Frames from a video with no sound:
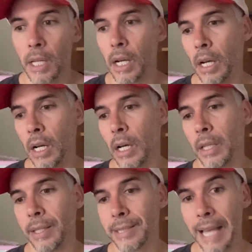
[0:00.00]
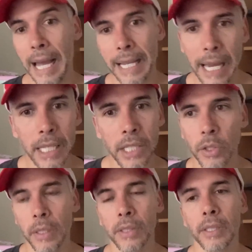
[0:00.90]
Uh, this guy got
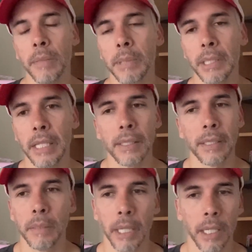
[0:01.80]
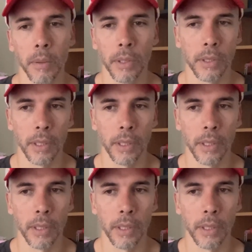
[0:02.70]
injured. It seems it didn't seem like it was.